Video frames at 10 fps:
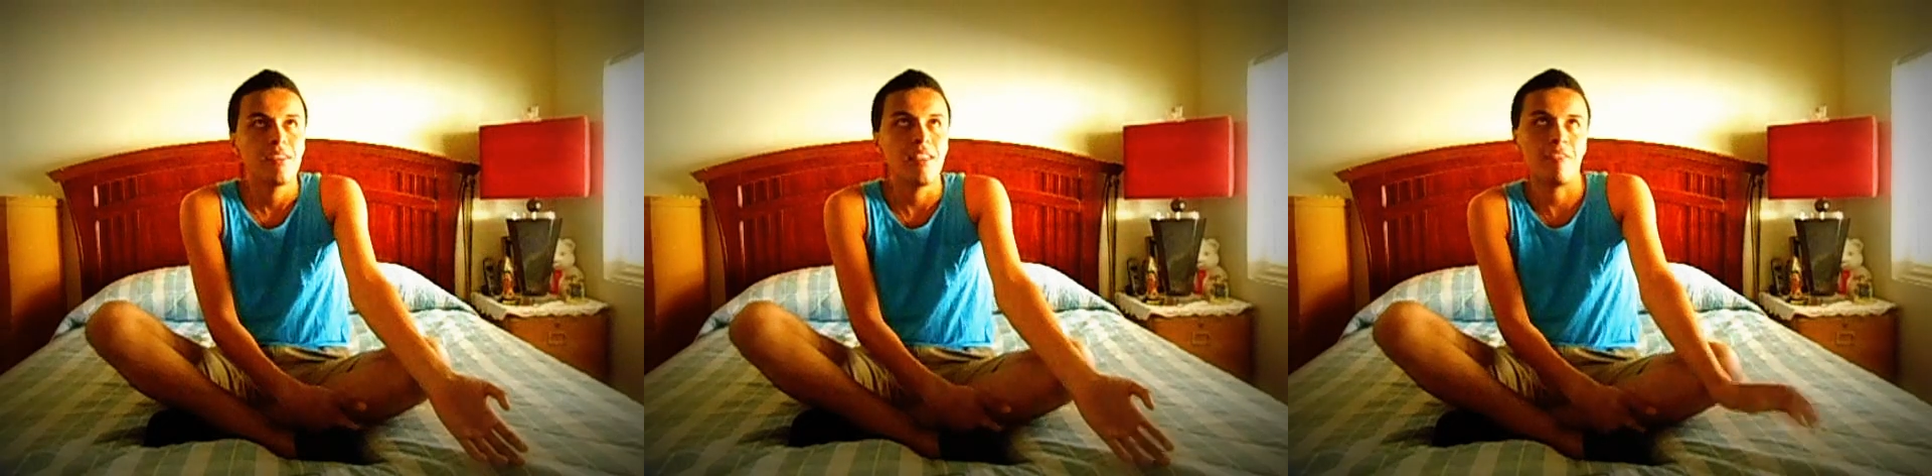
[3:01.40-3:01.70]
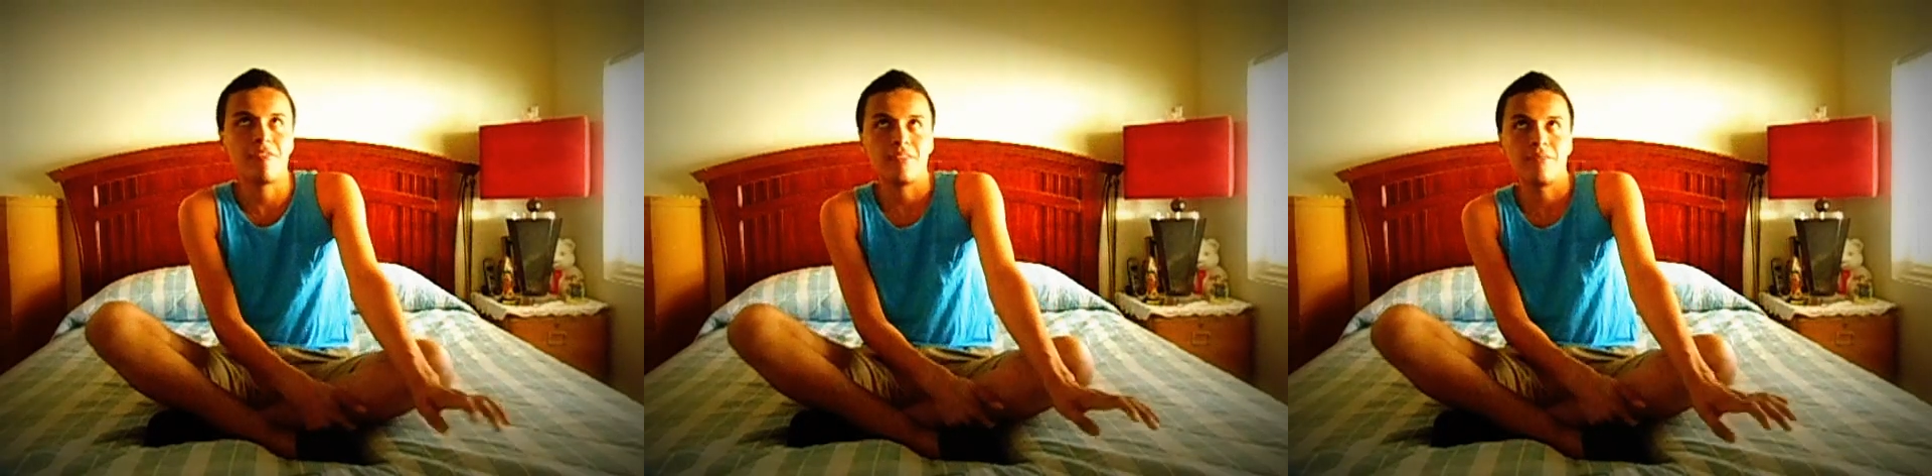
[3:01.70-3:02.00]

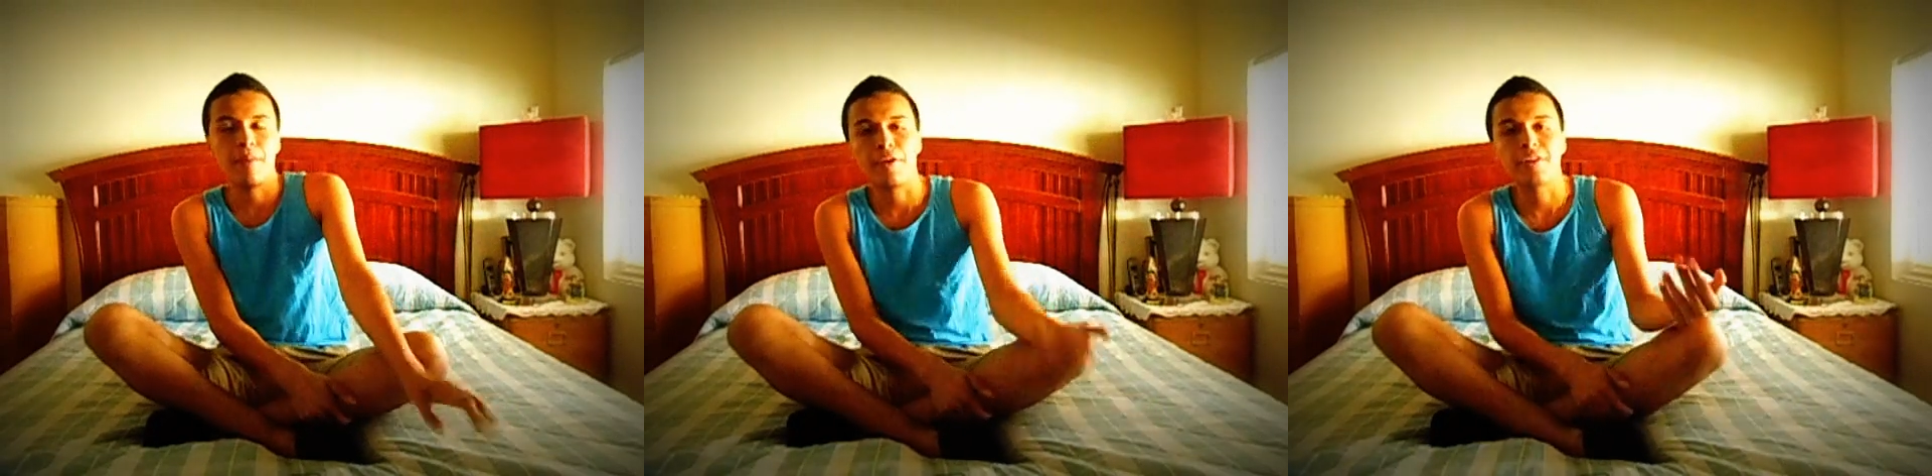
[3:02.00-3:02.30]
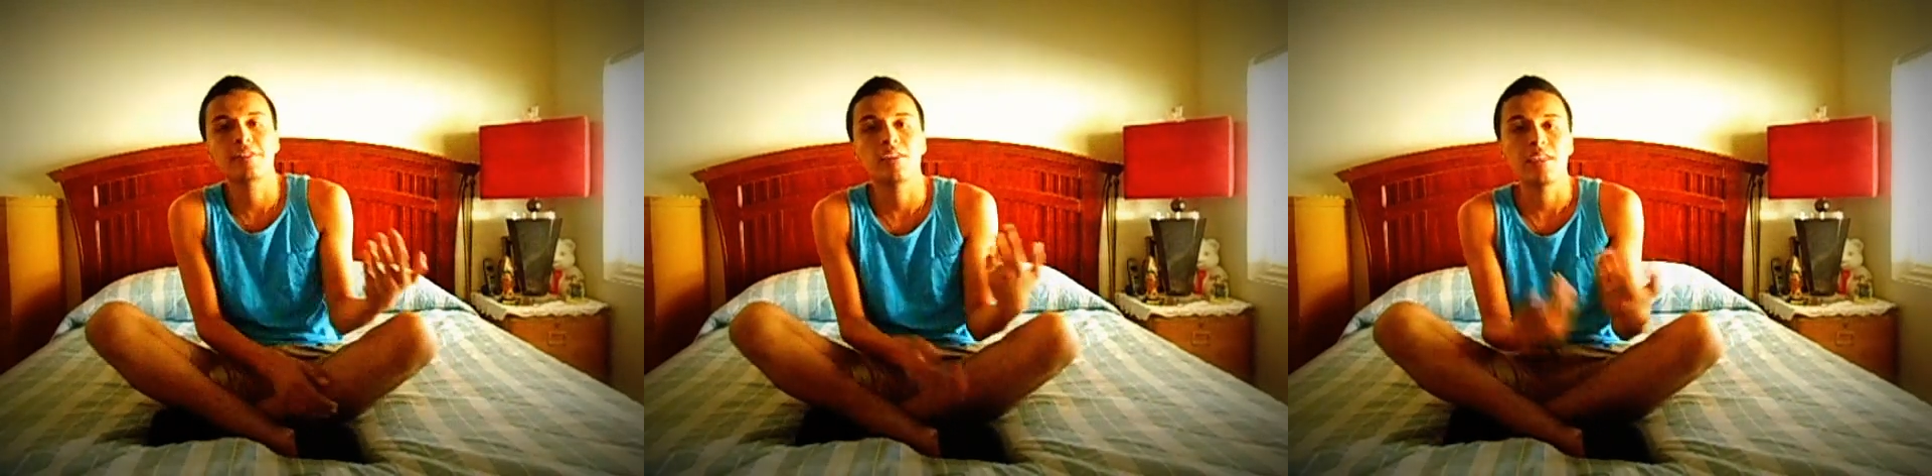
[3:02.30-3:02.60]
like when my
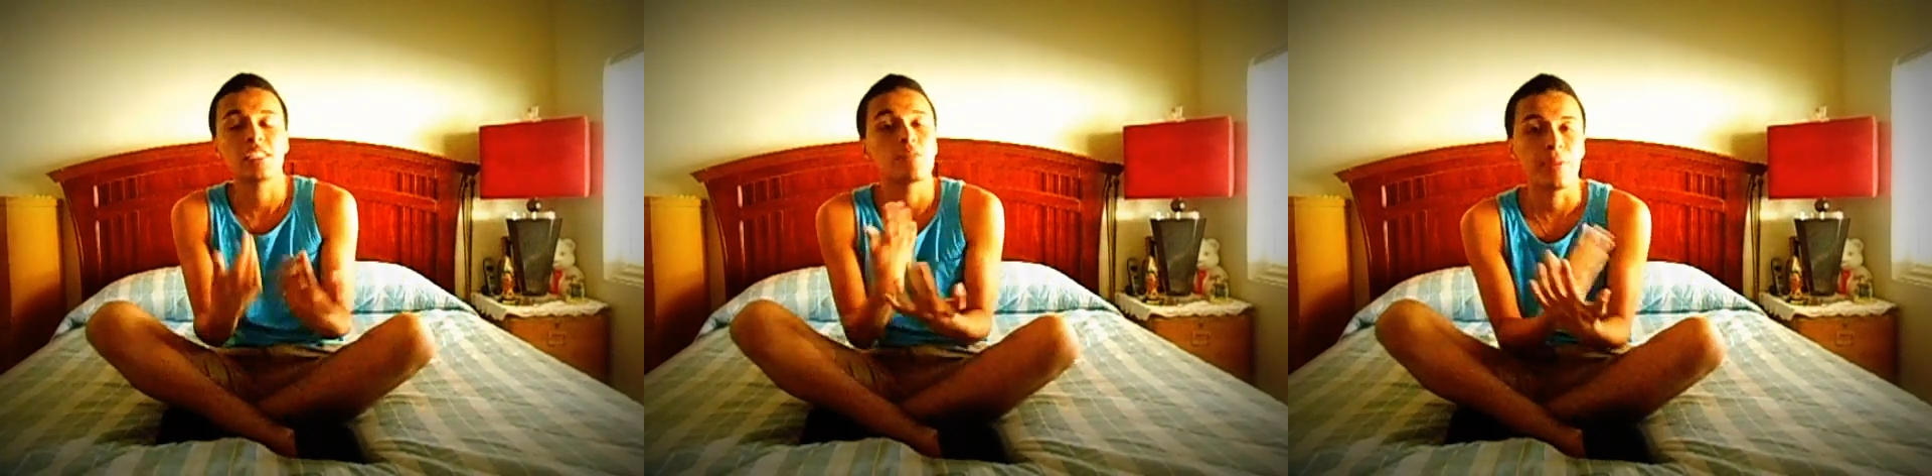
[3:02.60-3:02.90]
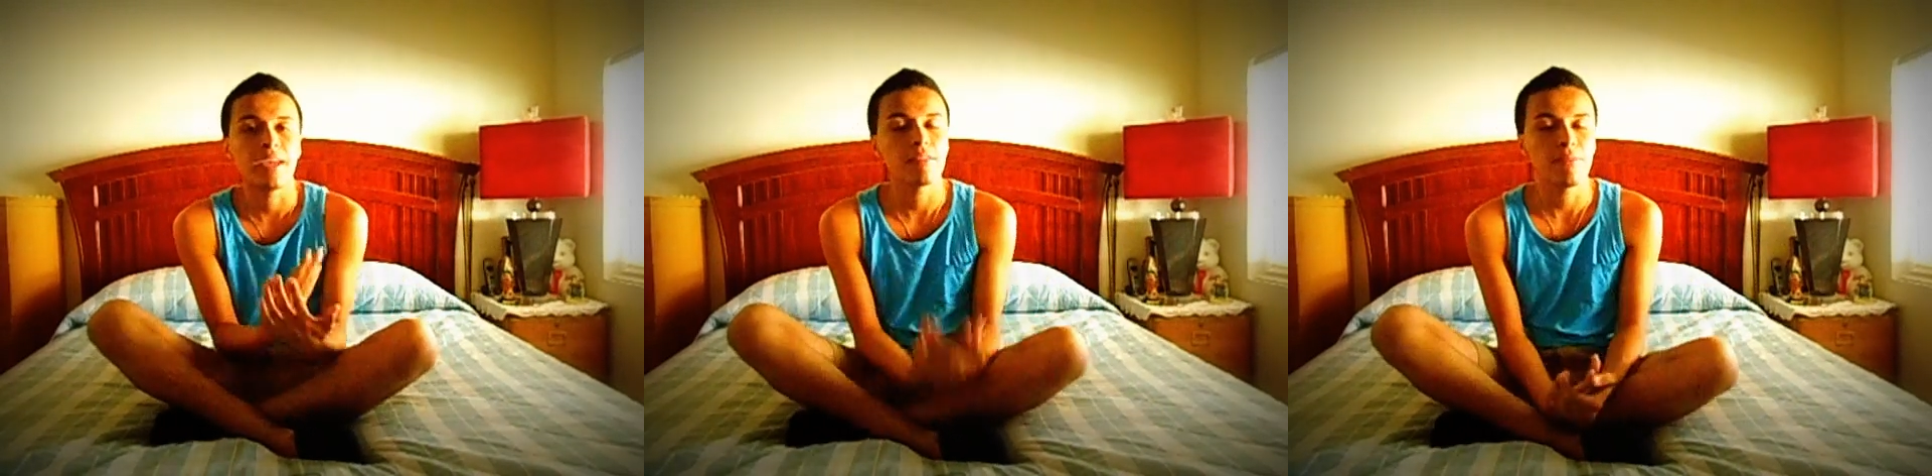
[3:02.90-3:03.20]
parents would
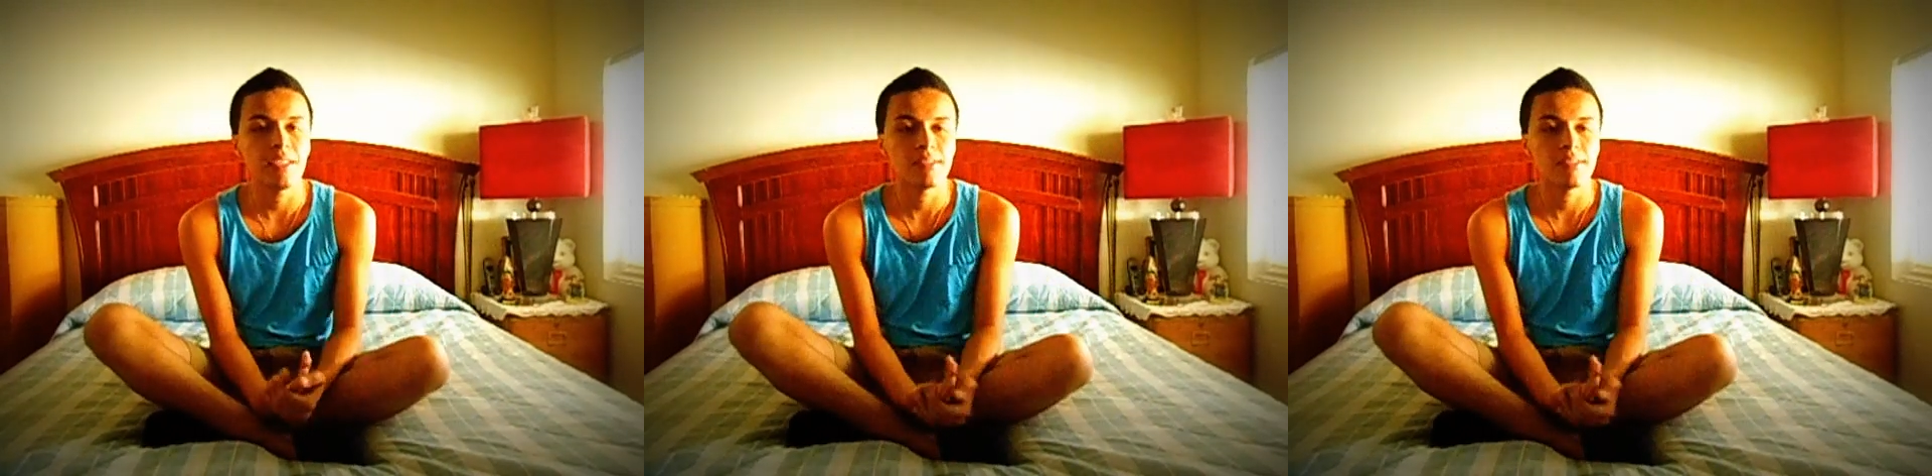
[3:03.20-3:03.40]
expect me